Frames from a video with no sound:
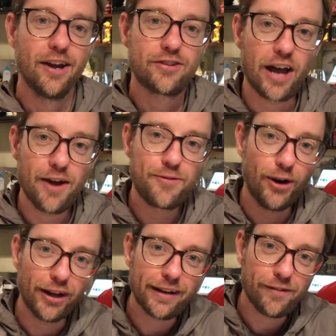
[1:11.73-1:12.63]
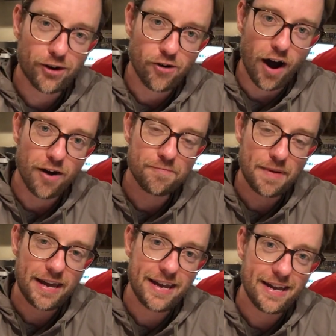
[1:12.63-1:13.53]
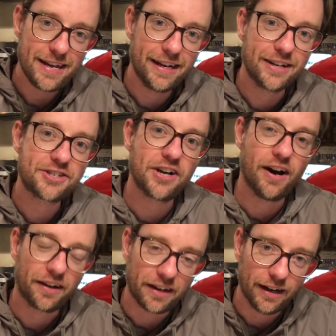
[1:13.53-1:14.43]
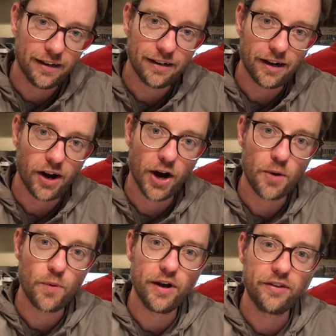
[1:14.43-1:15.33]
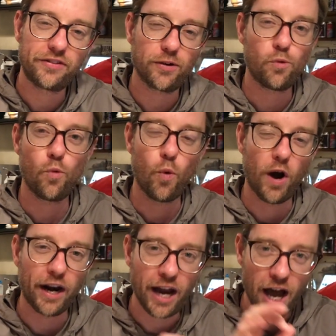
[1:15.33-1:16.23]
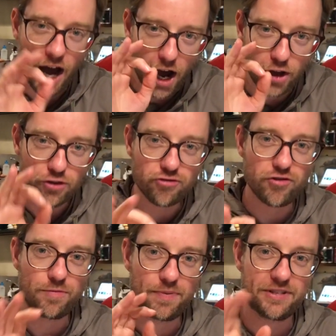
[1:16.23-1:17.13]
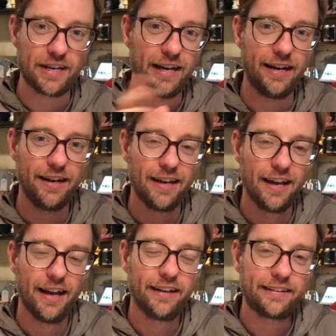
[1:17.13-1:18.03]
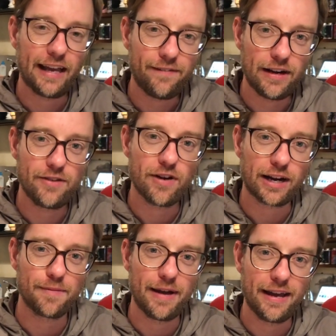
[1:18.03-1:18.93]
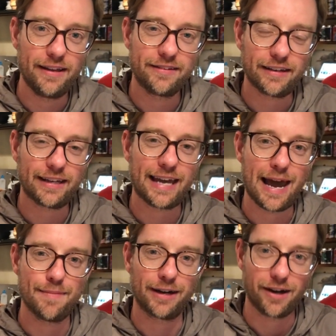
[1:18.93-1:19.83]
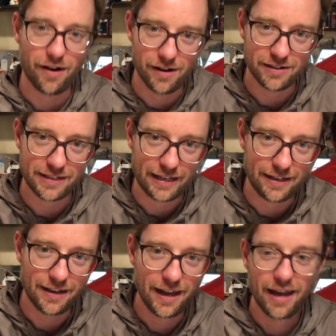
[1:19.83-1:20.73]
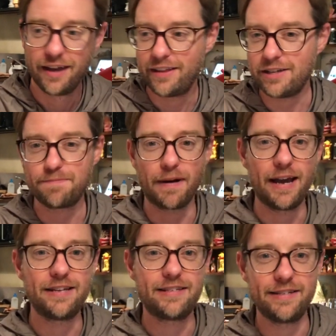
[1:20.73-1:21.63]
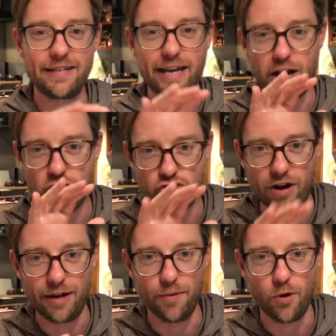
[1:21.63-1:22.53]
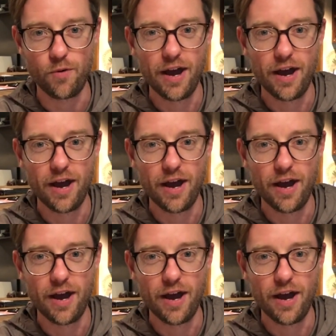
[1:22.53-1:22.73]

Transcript: So if you're looking for craft beer in Osaka, I would 100% definitely recommend Kamikaze. This place is incredible.